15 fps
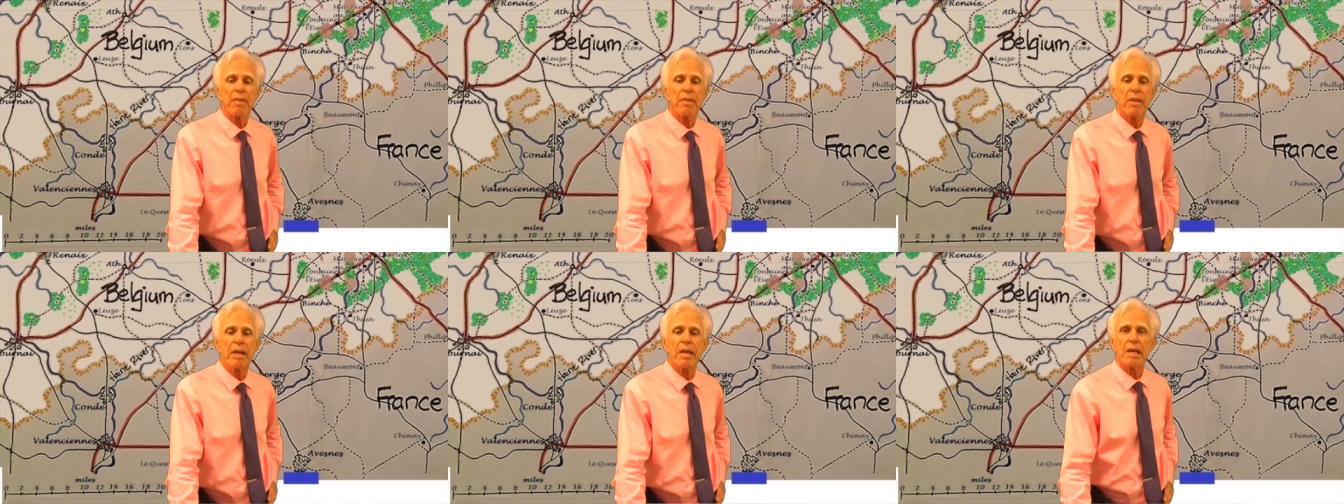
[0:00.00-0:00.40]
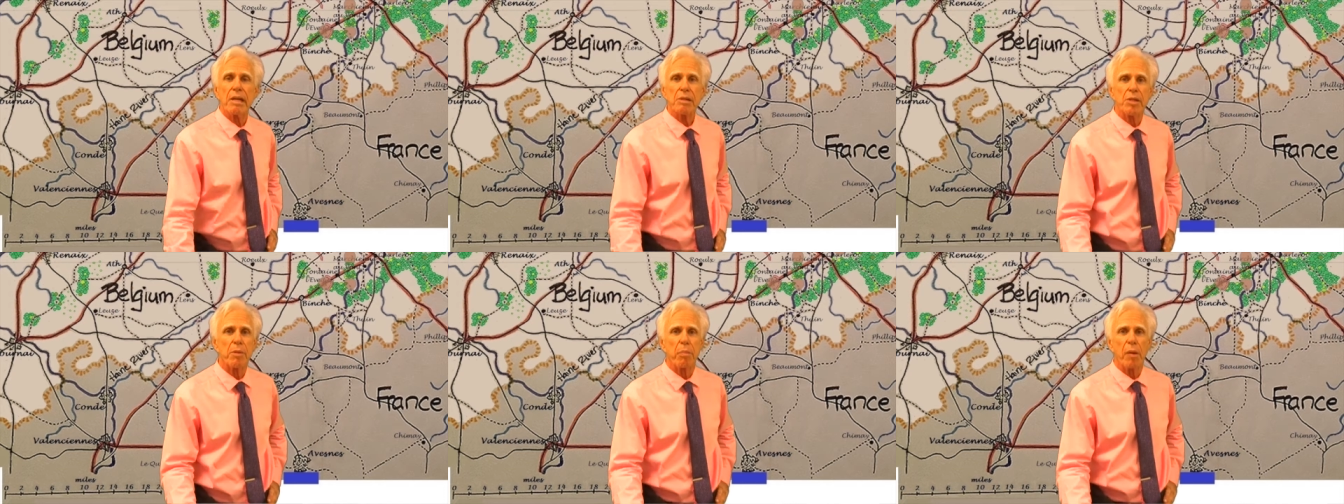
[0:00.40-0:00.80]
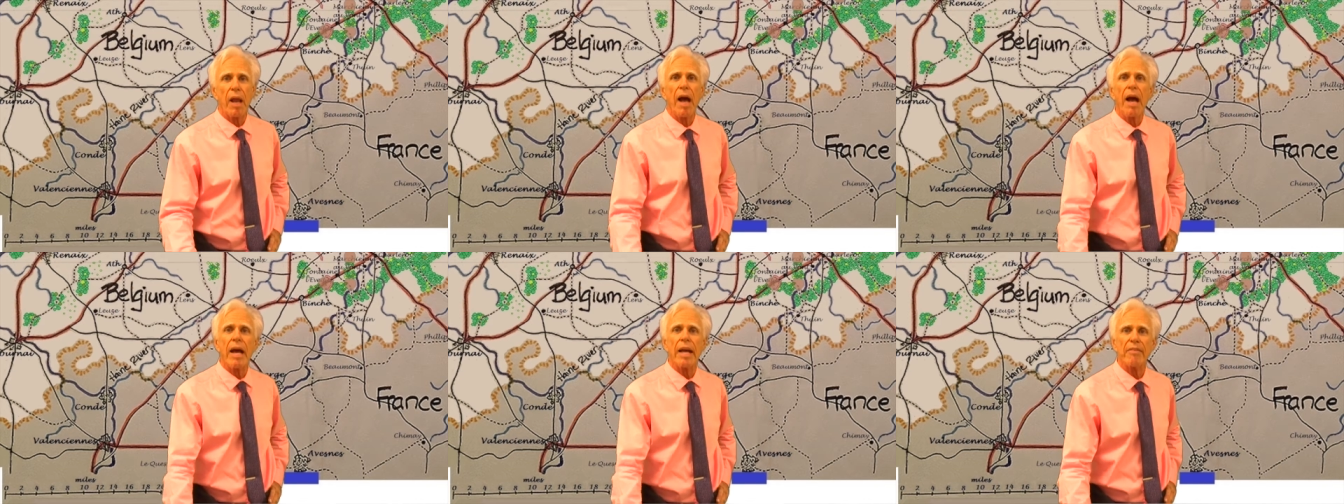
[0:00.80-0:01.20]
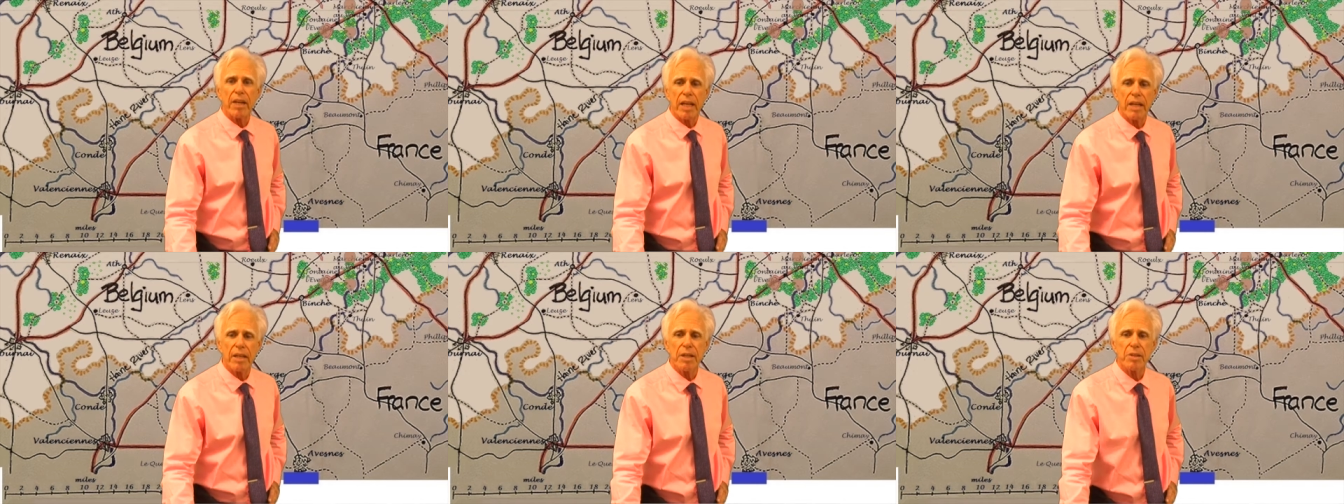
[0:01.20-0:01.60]
the supply and the
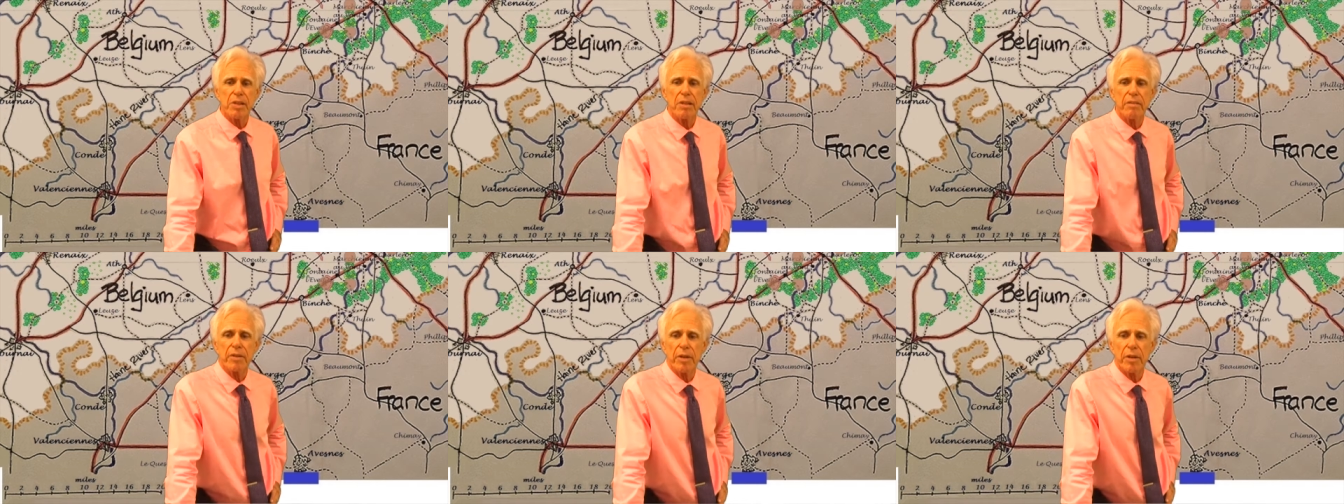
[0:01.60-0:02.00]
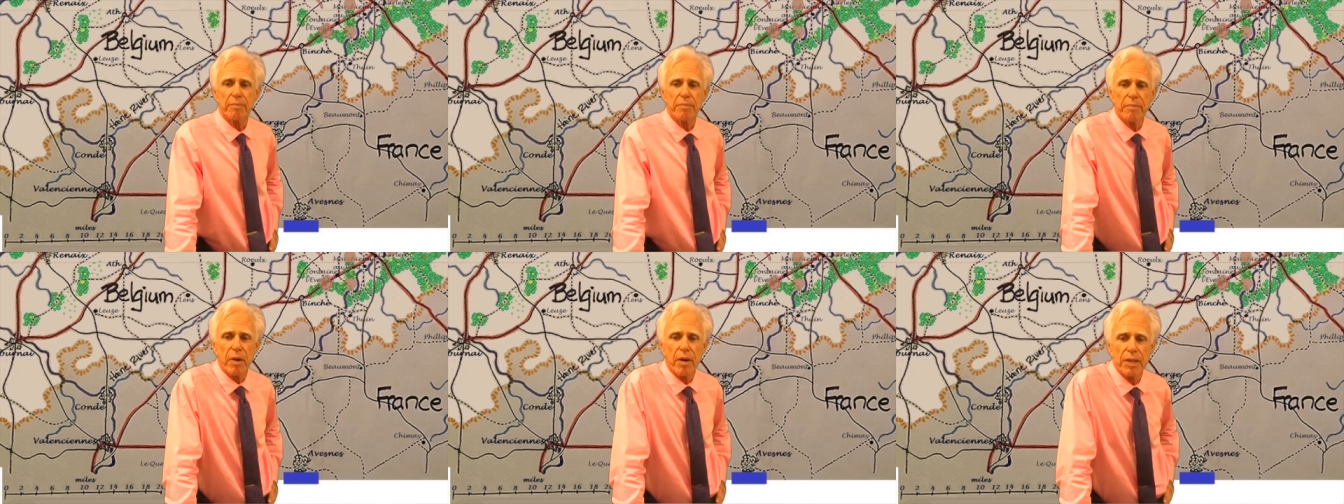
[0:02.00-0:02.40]
condition of your